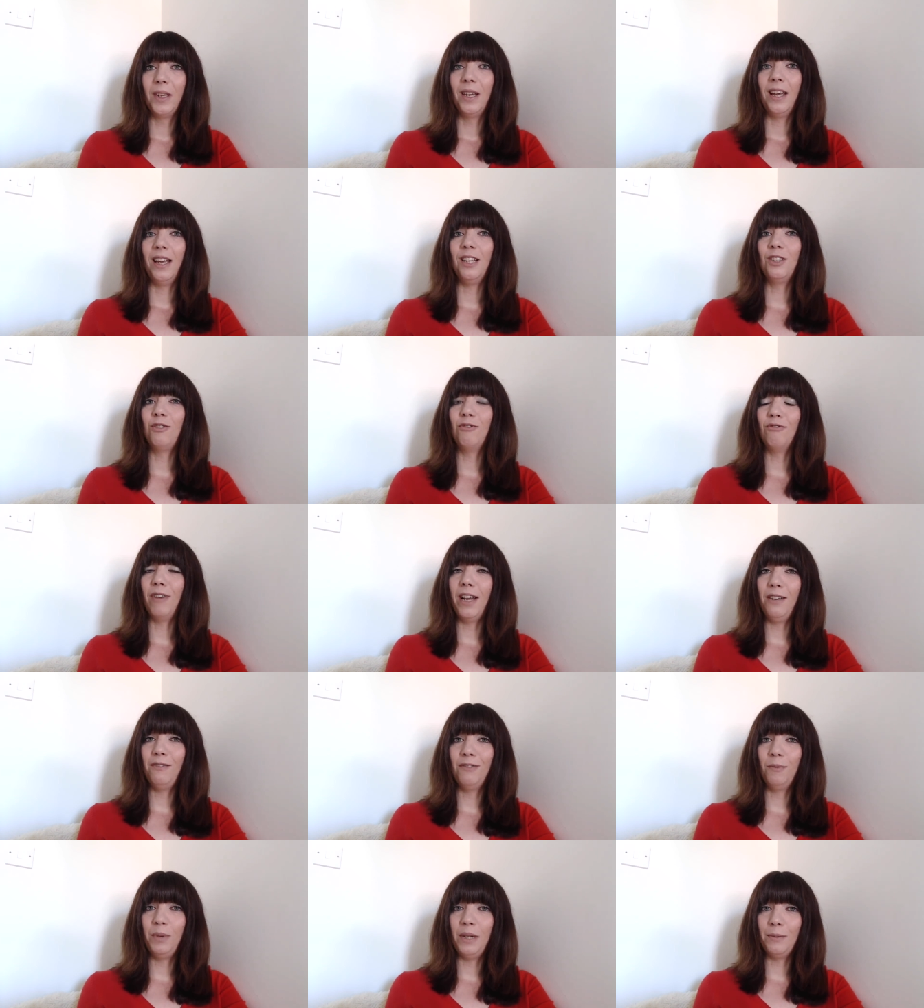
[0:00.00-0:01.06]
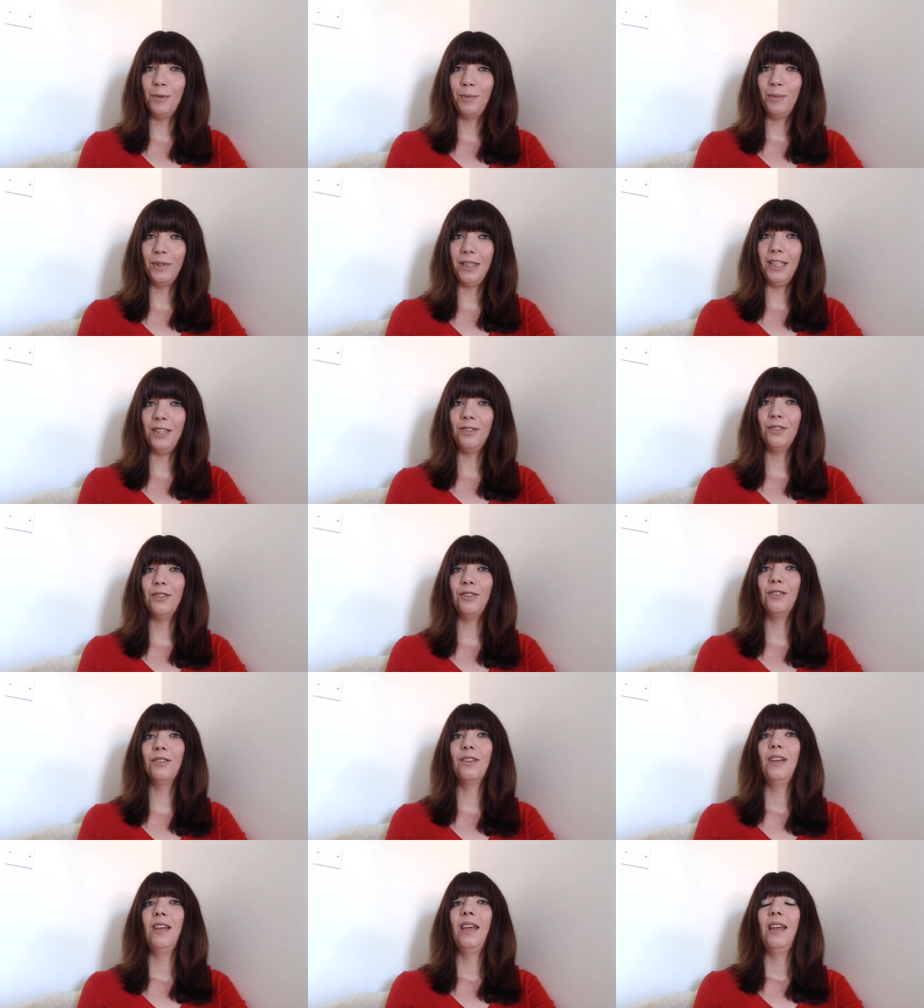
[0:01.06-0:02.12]
It's great for people
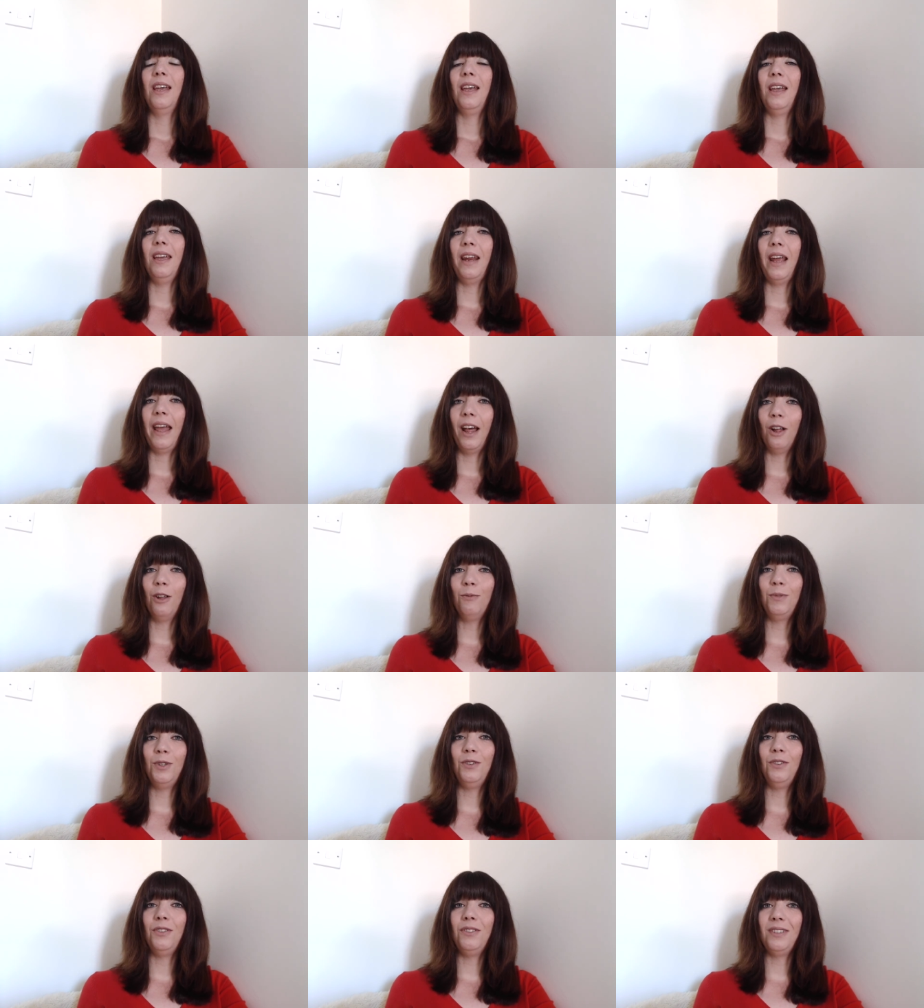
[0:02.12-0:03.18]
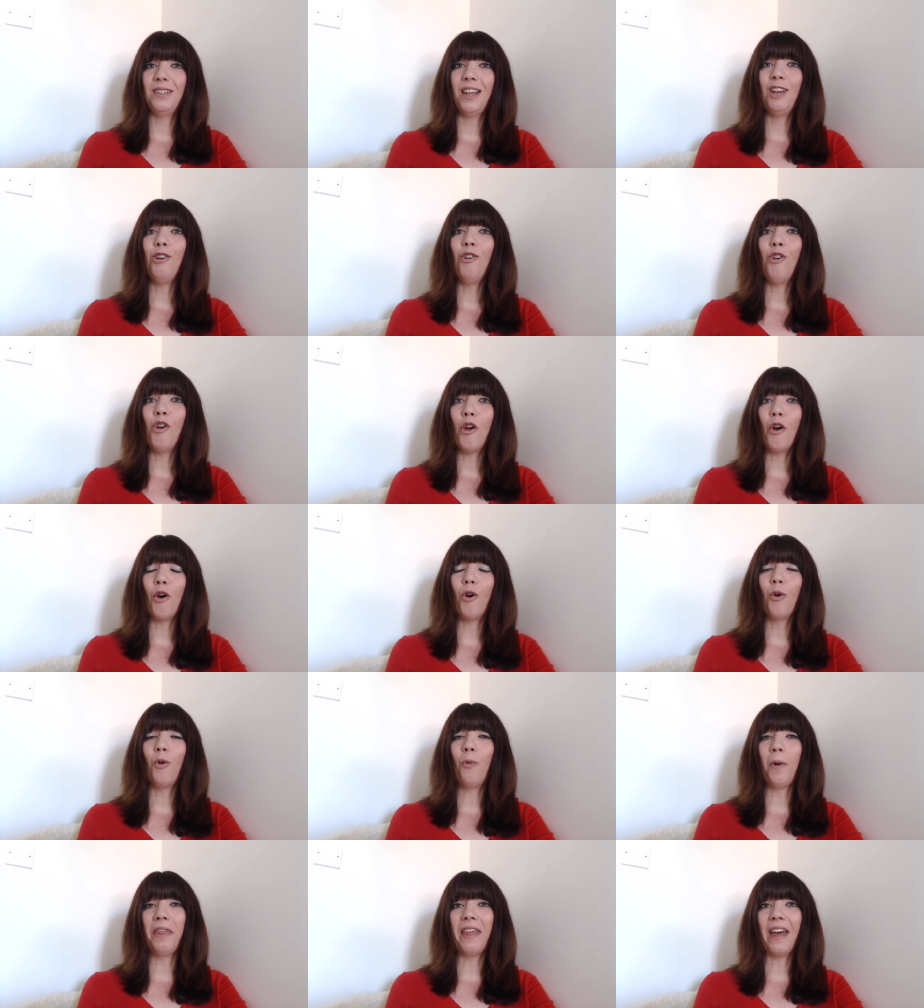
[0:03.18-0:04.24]
pleasers. It helps you to say no
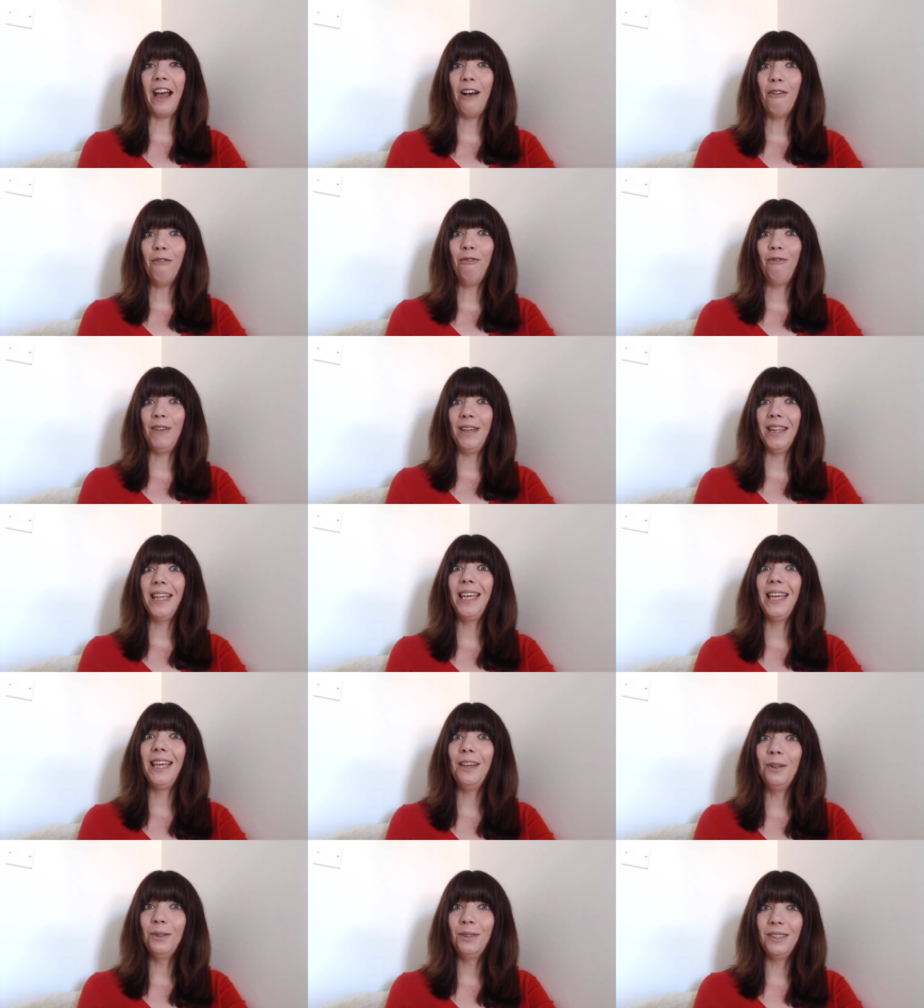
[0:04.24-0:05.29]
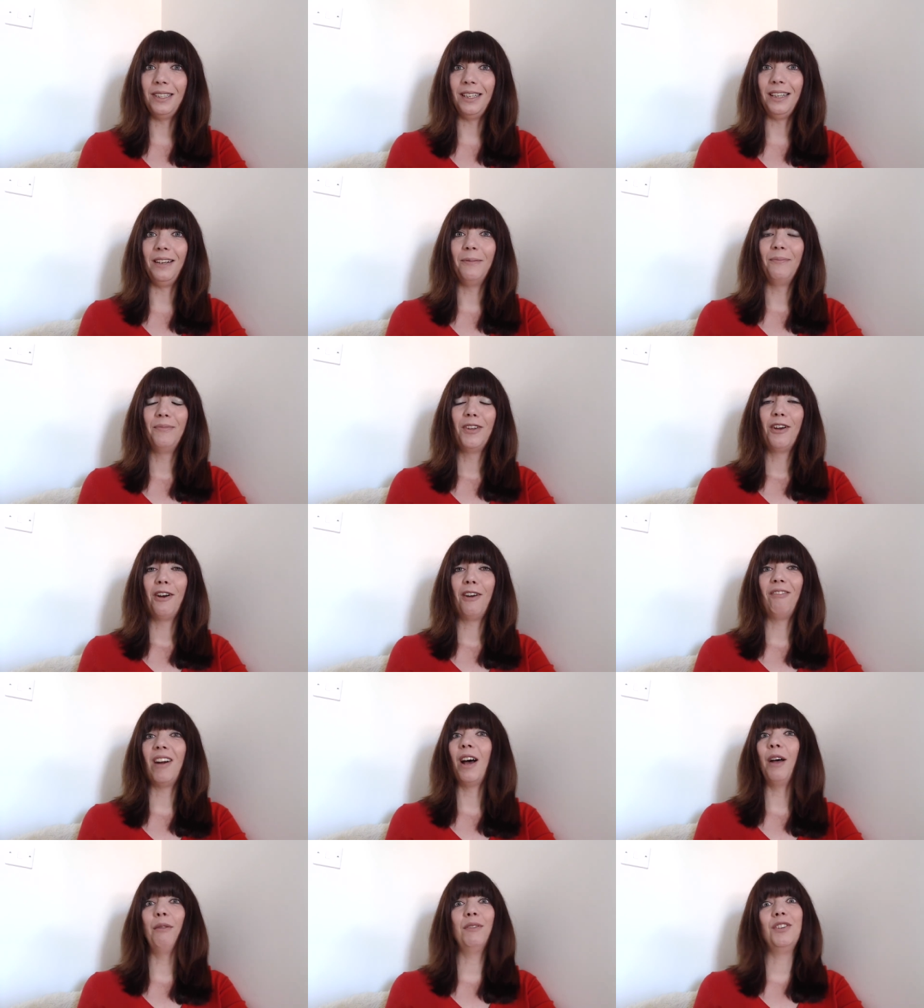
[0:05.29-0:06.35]
without feeling guilty
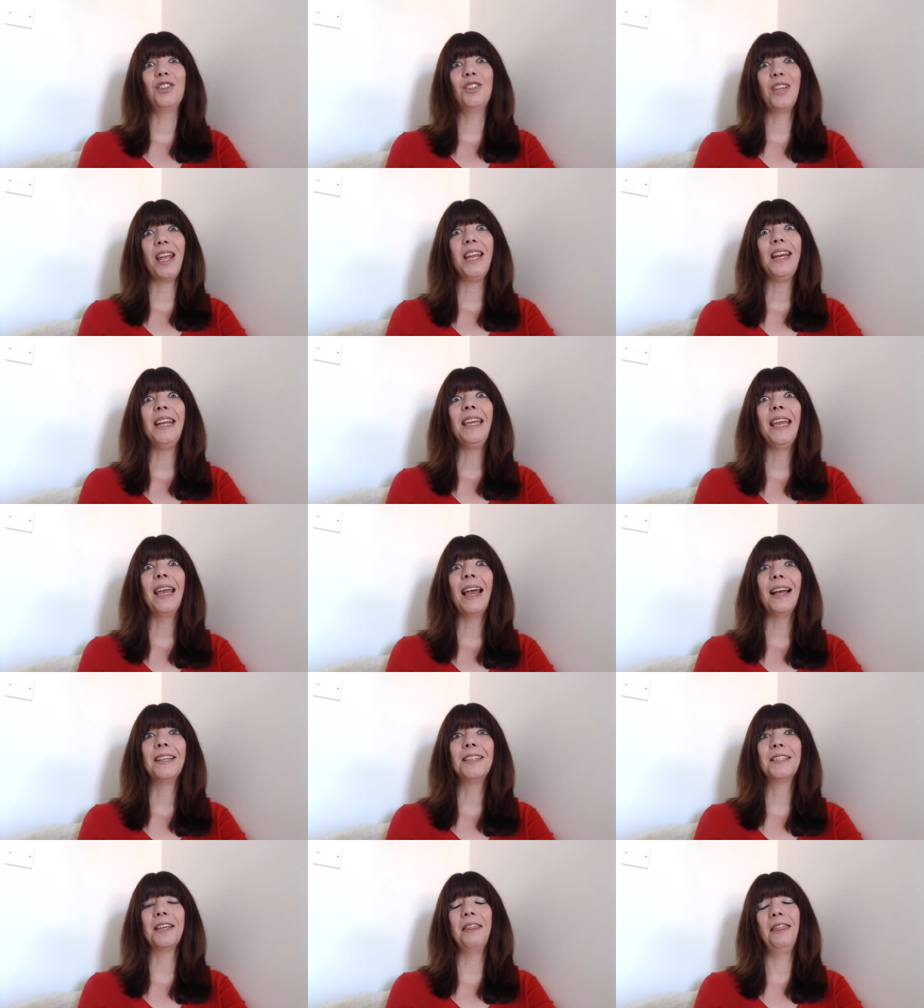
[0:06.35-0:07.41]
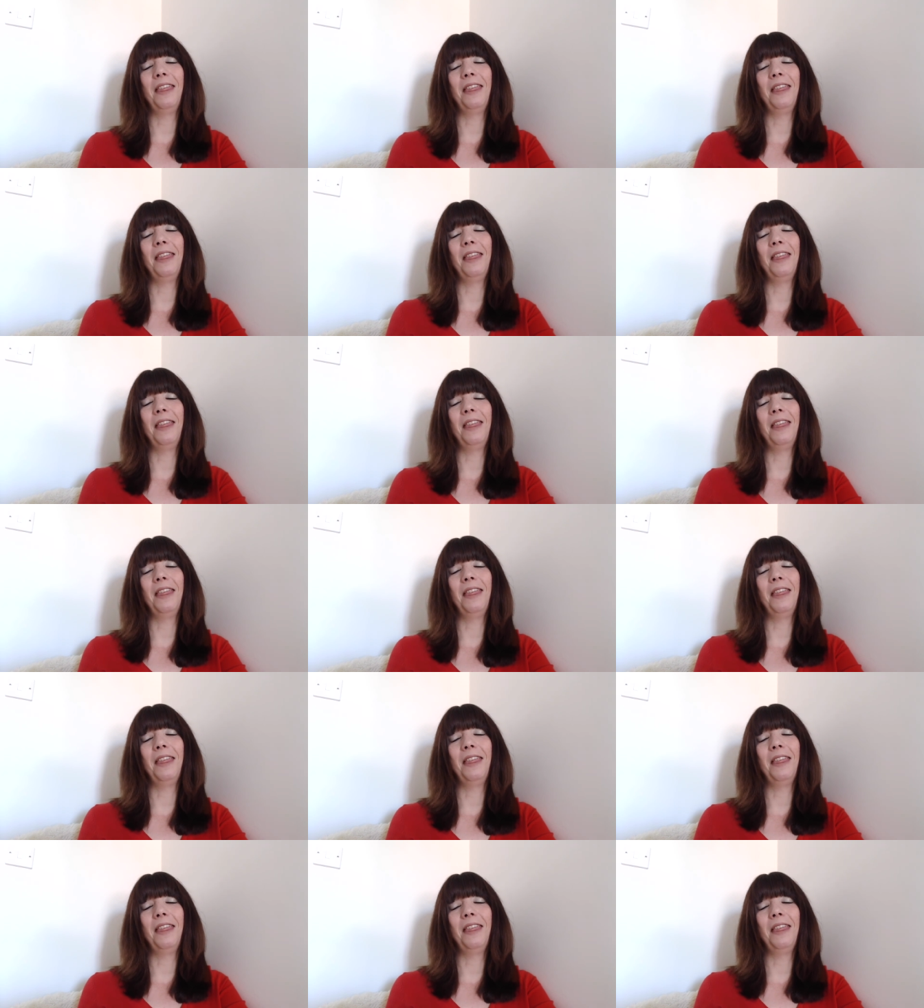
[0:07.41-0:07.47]
rather than saying yes and